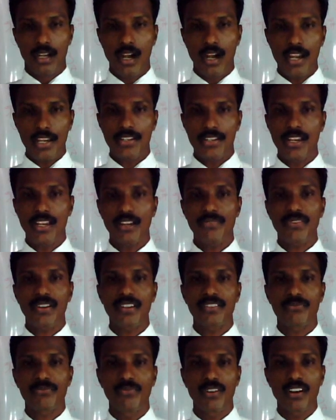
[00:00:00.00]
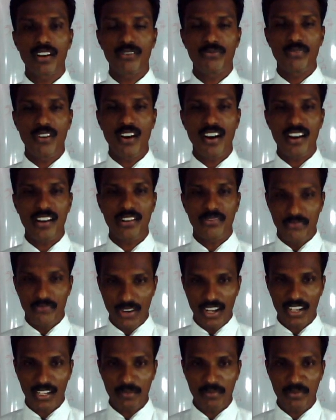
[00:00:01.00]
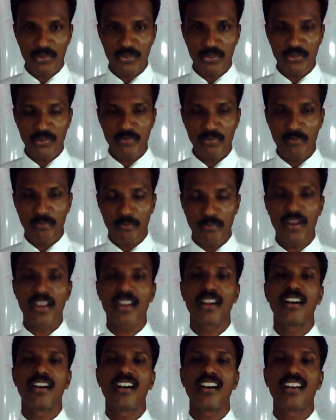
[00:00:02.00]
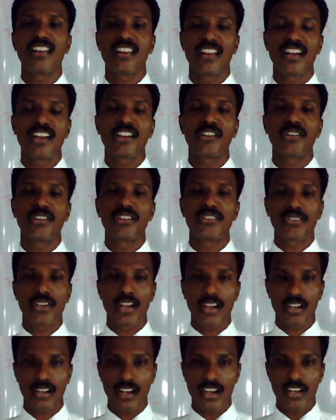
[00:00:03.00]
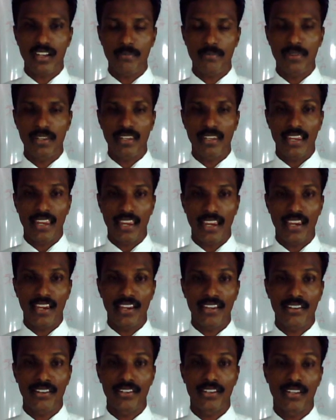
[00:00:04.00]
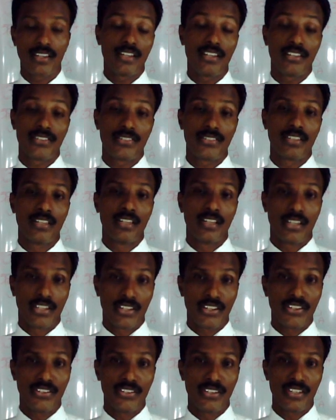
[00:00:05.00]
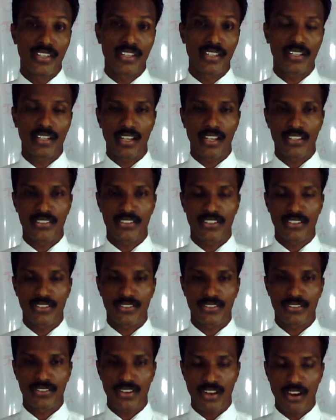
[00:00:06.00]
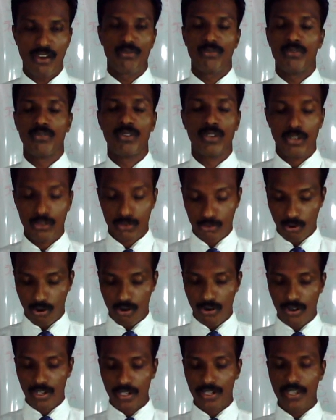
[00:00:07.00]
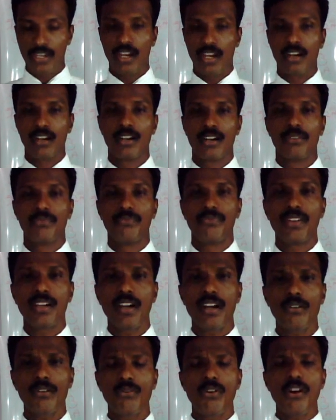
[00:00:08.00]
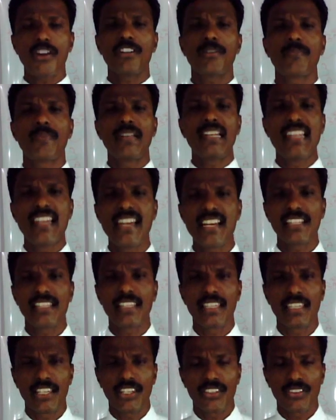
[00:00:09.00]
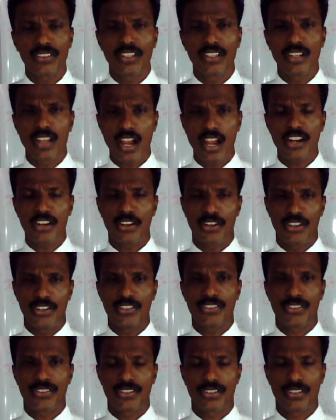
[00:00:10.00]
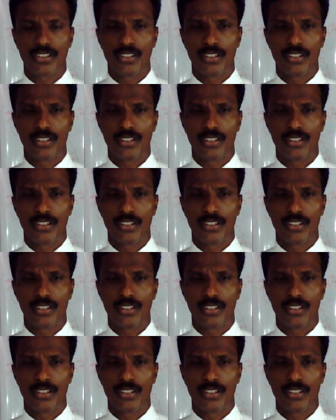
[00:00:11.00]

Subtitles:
Hi, dear friends worldwide. Welcome to Meha Language Academy and its Hindi classes now. So, here we are going to be learning the Hindi language